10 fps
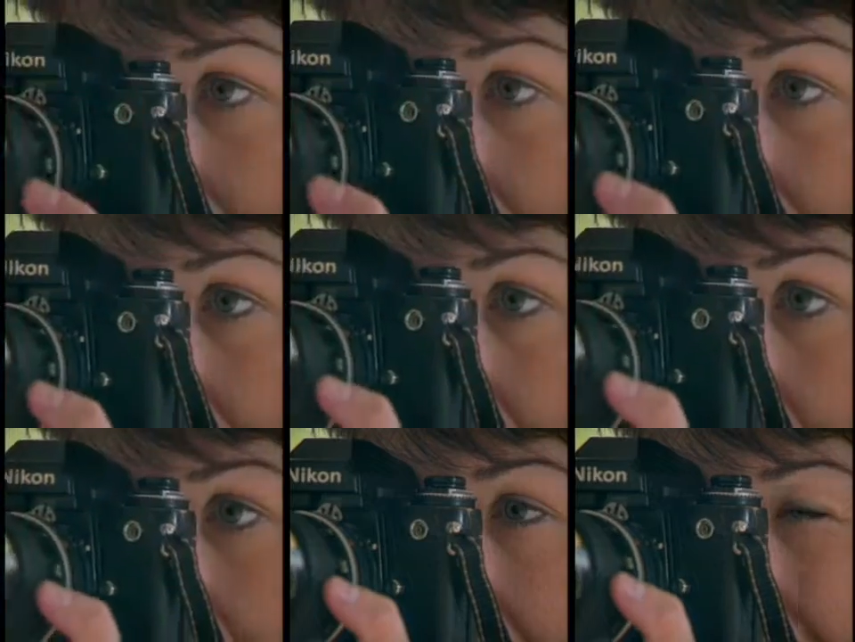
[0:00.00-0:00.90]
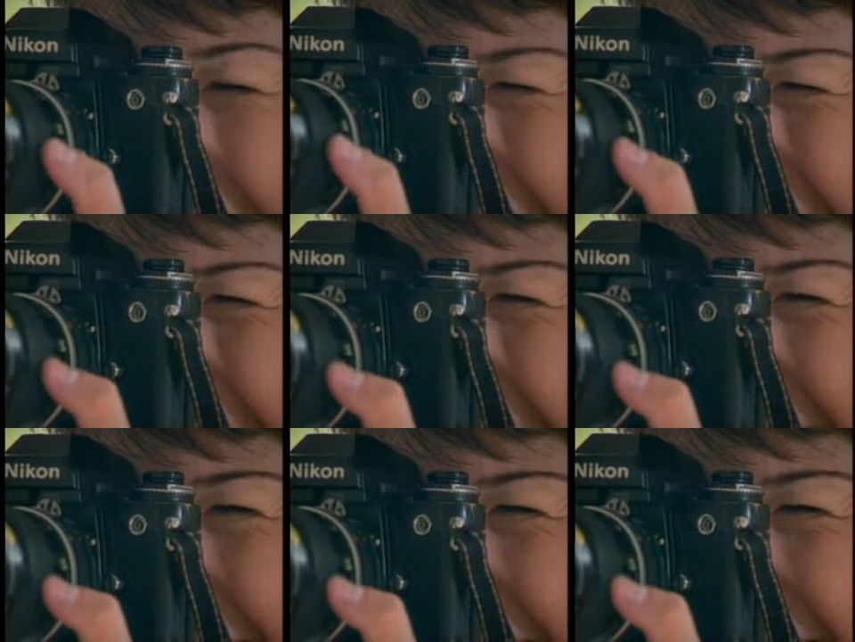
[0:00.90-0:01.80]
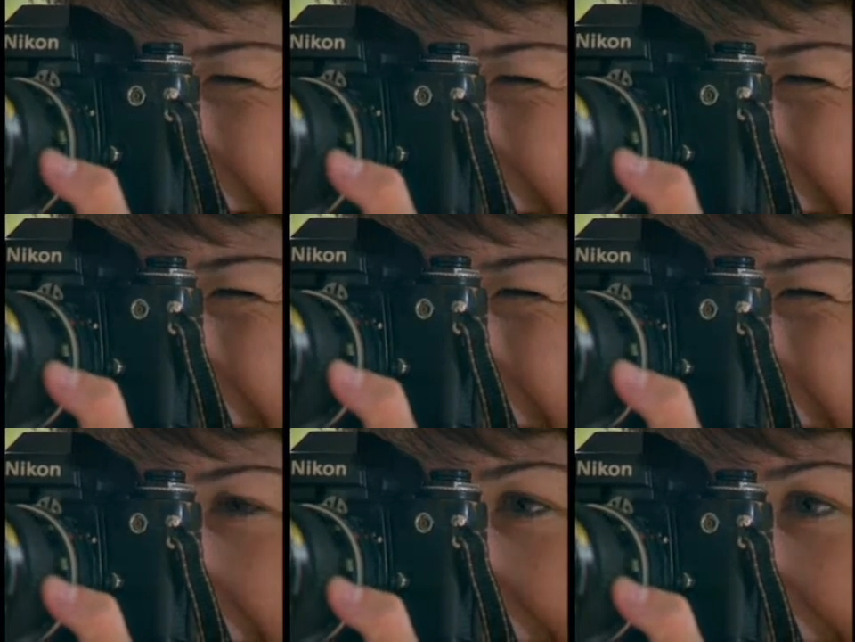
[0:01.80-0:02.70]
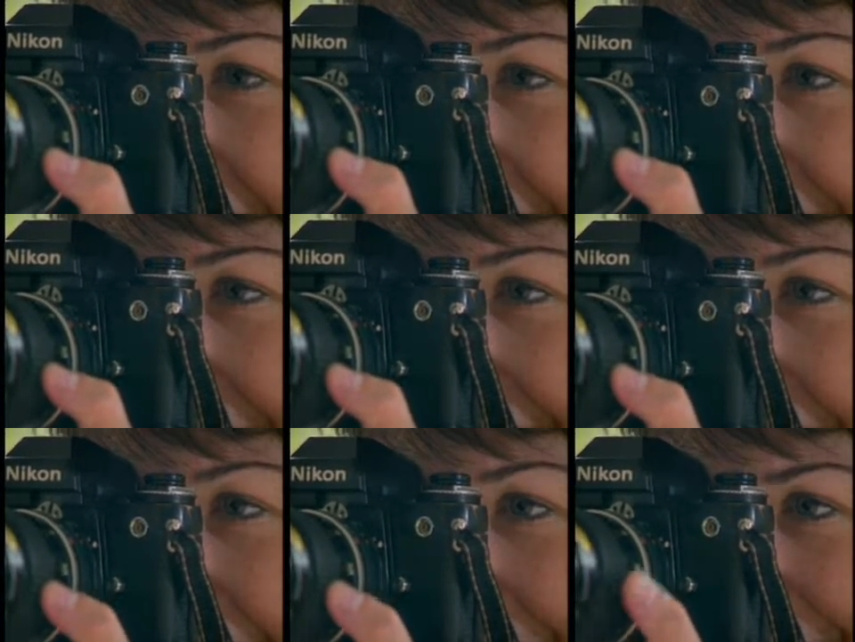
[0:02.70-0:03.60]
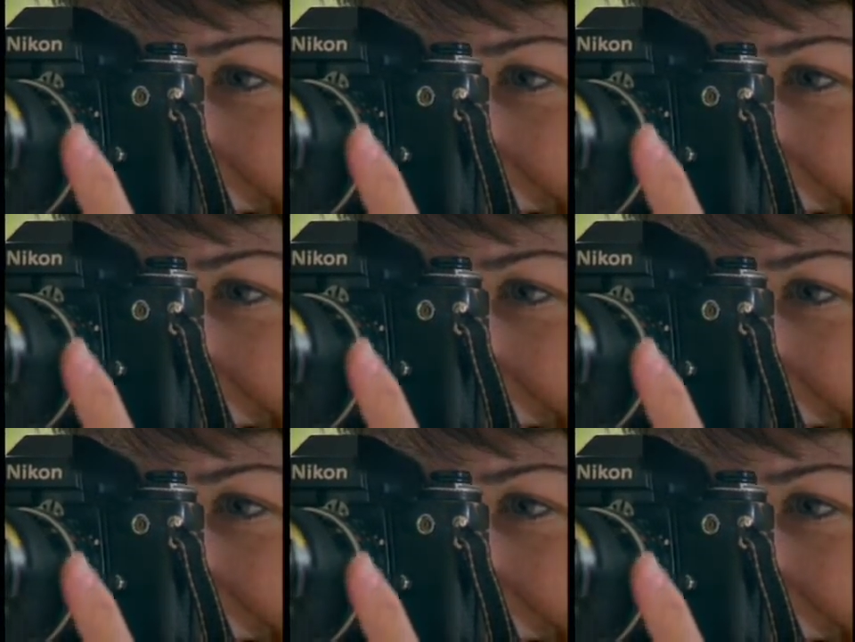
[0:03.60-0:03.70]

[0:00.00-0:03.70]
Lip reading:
Nobody's mouth can be seen.